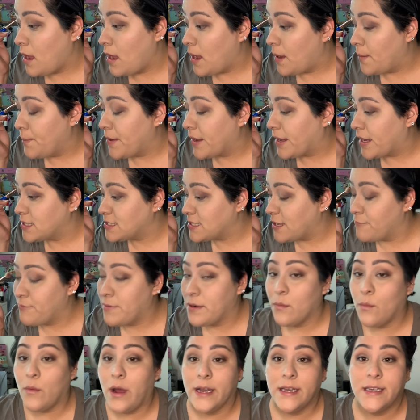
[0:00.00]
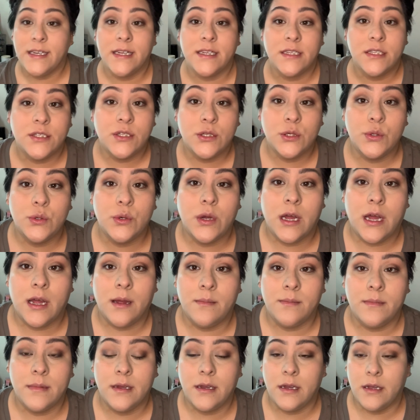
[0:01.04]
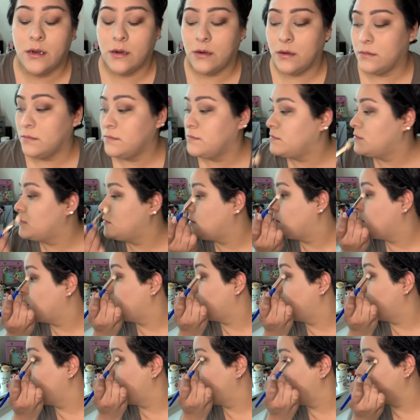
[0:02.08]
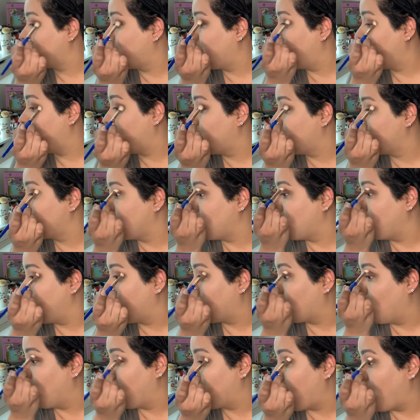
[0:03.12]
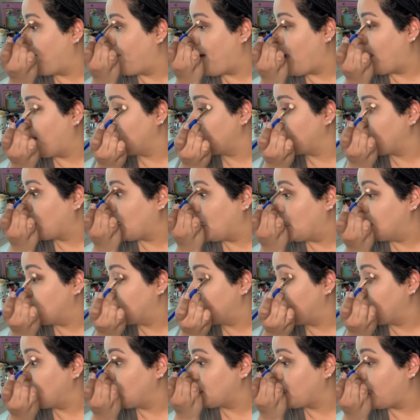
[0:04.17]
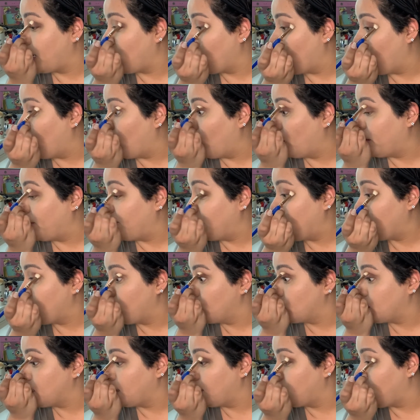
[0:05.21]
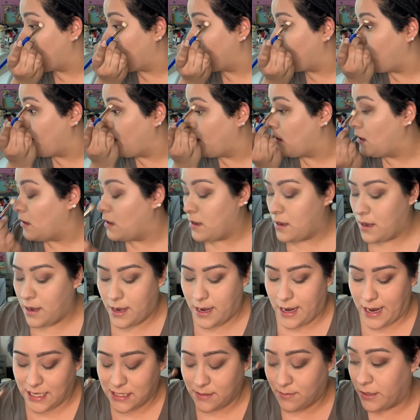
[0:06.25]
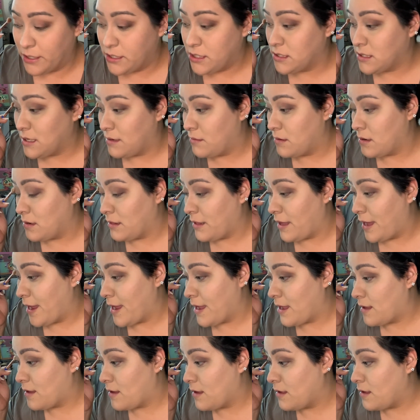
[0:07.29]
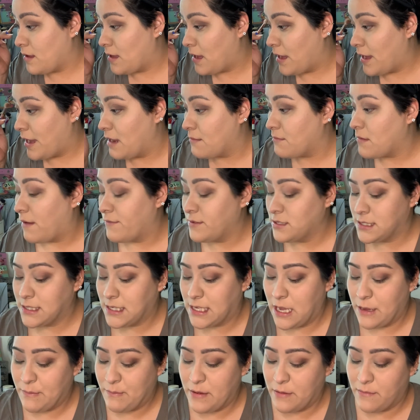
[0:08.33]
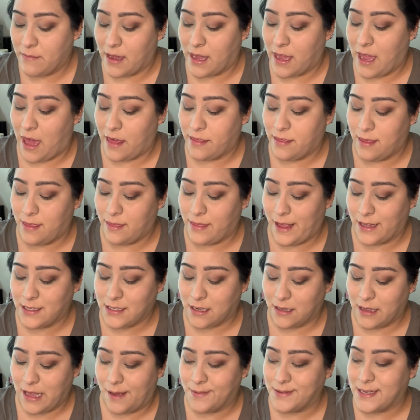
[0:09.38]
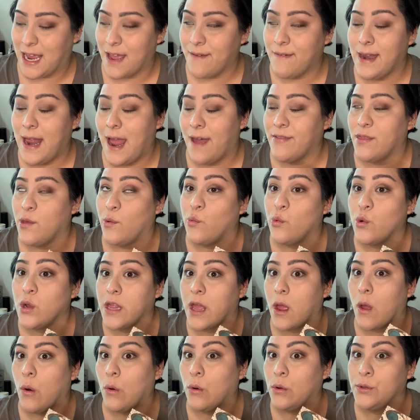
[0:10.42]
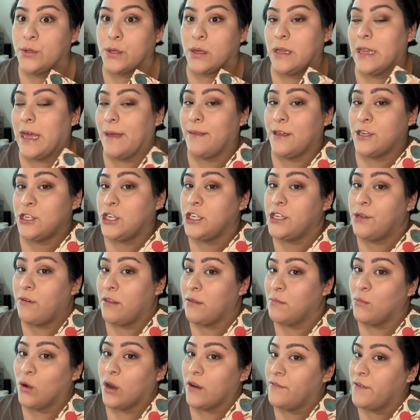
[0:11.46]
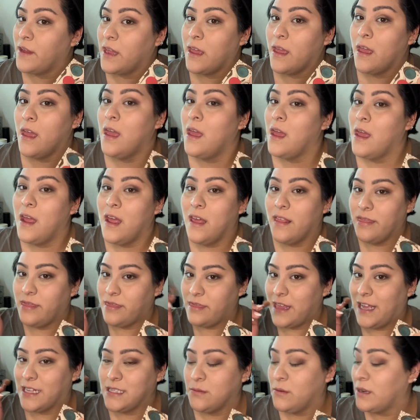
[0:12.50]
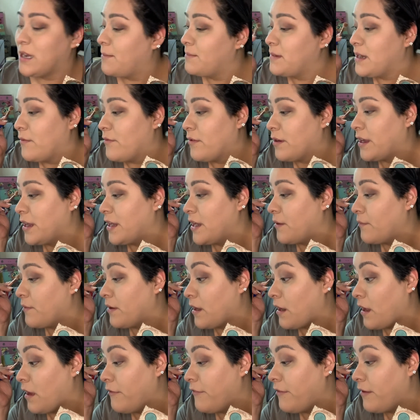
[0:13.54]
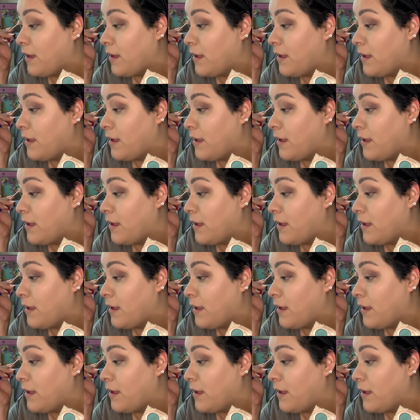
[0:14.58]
Because I've been wanting to, you know, get rid of some of my ColourPop palettes because they're just getting old. I'm not using them as much as I would like. I am obviously keeping my Kathleen Lance collabs. I even have the really old collab that she did with Morphe. That's what I'm never getting rid of.